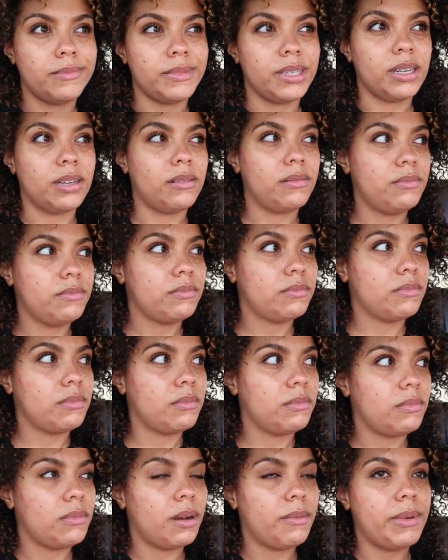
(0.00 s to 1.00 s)
you
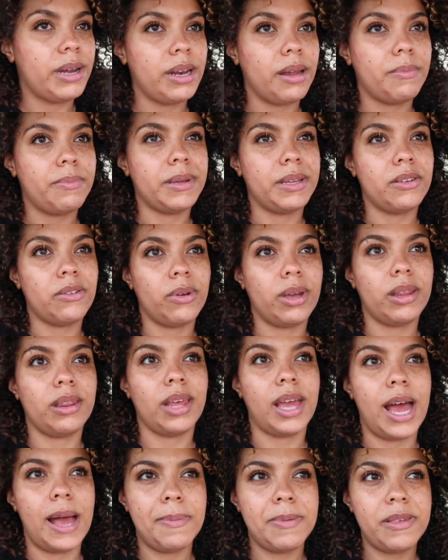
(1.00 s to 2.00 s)
know, I might not be doing
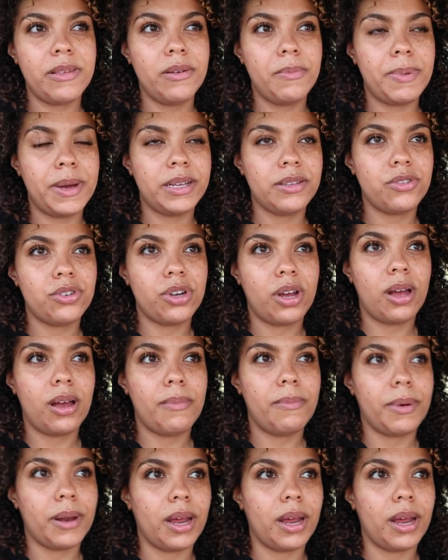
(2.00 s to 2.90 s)
the absolute best job,